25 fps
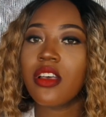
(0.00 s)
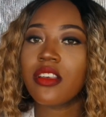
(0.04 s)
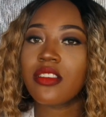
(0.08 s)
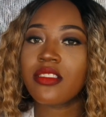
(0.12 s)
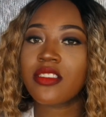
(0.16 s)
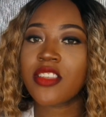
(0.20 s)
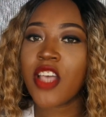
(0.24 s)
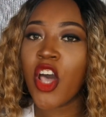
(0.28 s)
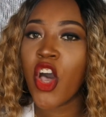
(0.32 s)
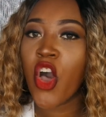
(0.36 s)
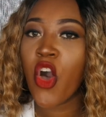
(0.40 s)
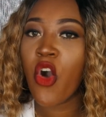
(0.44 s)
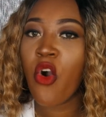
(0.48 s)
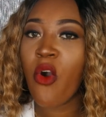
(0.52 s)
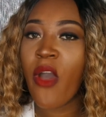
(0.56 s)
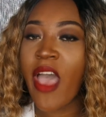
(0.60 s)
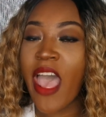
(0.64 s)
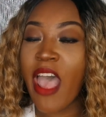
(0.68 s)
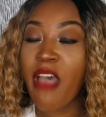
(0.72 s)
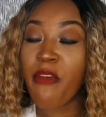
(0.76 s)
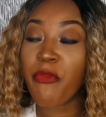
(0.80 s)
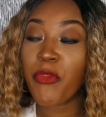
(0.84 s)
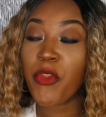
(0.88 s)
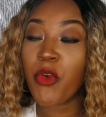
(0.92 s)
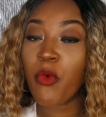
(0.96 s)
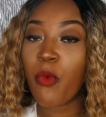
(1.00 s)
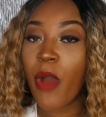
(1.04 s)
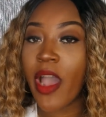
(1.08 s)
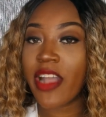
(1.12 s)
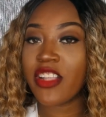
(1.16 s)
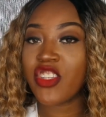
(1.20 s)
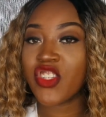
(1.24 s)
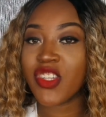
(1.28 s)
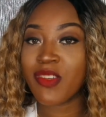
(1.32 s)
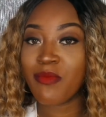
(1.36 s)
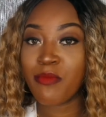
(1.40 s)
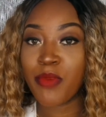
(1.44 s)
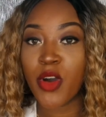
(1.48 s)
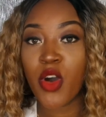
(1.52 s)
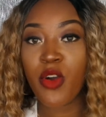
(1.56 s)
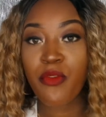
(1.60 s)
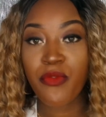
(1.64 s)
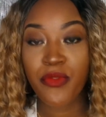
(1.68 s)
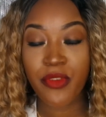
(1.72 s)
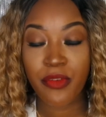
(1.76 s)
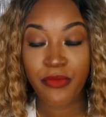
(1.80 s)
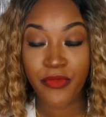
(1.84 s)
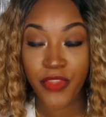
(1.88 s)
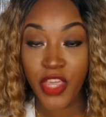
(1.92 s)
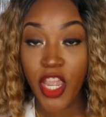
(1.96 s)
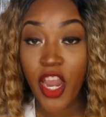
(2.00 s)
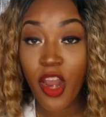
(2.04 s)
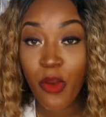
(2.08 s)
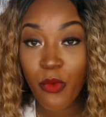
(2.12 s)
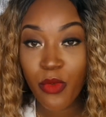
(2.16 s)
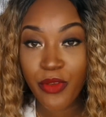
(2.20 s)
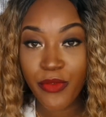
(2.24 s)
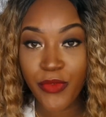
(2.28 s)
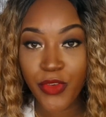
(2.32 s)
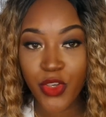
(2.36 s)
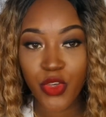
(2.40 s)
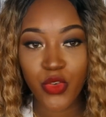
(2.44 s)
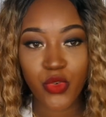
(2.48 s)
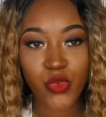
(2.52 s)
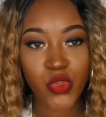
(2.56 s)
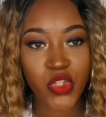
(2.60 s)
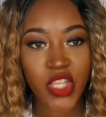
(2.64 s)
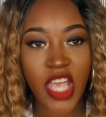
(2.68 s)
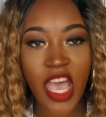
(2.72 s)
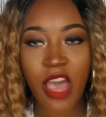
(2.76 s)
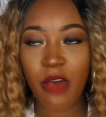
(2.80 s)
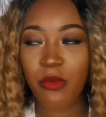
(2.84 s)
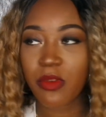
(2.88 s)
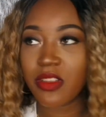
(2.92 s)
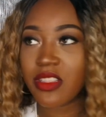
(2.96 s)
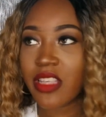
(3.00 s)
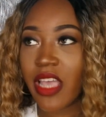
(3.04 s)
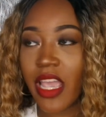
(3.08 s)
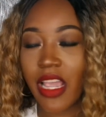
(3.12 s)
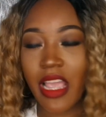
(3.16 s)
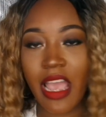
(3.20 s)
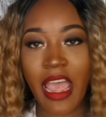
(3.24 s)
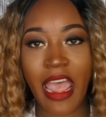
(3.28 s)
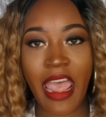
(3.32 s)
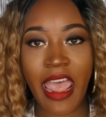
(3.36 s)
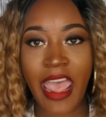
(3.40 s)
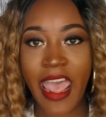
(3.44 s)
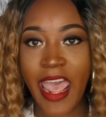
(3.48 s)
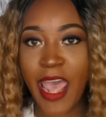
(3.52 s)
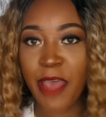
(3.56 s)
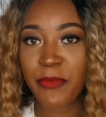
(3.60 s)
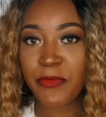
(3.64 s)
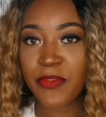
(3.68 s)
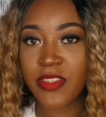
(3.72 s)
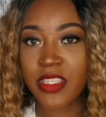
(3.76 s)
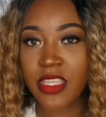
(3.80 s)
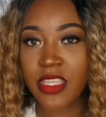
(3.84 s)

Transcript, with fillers: So after watching both of their reviews, I was like, I have